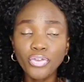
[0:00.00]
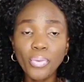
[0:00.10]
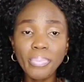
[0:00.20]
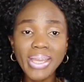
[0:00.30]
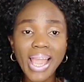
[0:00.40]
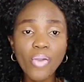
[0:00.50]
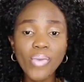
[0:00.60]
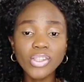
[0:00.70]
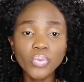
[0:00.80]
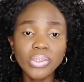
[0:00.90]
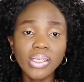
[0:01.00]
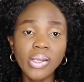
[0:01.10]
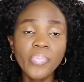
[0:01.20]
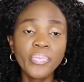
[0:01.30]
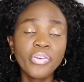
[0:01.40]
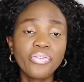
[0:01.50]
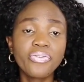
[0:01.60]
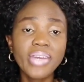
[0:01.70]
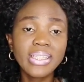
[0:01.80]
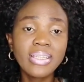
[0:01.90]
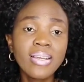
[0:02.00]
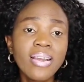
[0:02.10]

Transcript: For me, I went with a red